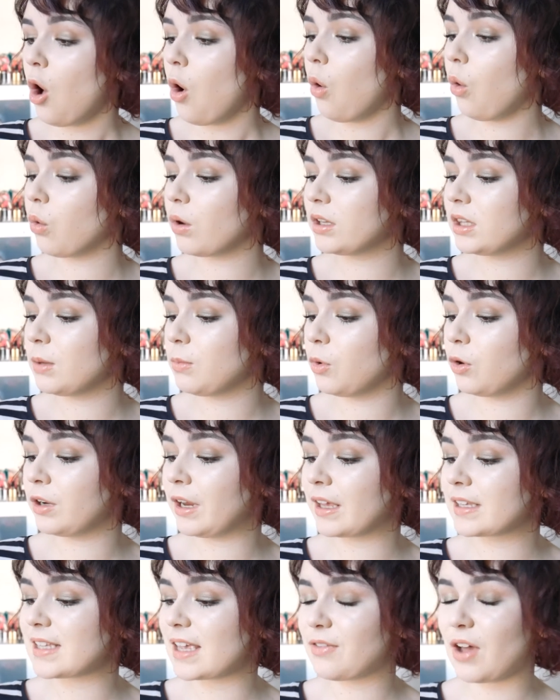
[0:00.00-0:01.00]
or in the
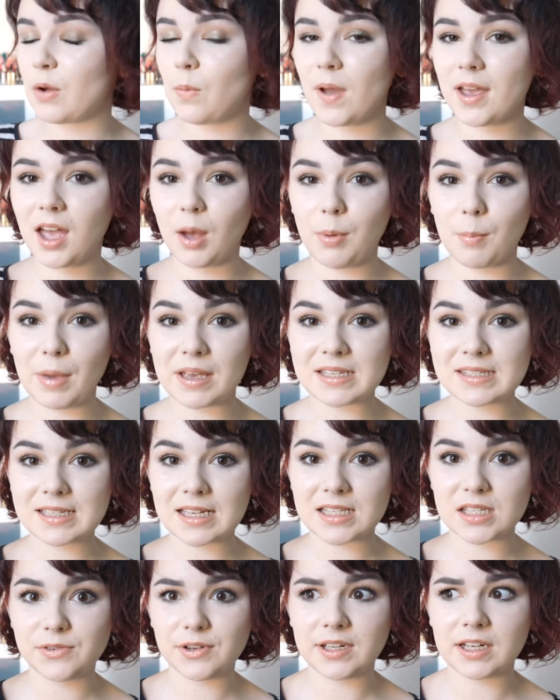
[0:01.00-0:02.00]
mornings if I wake up and my
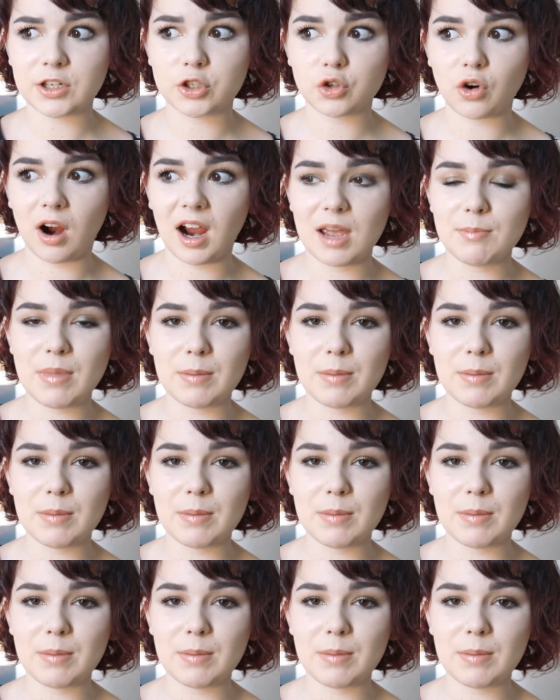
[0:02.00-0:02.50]
skin's feeling dry,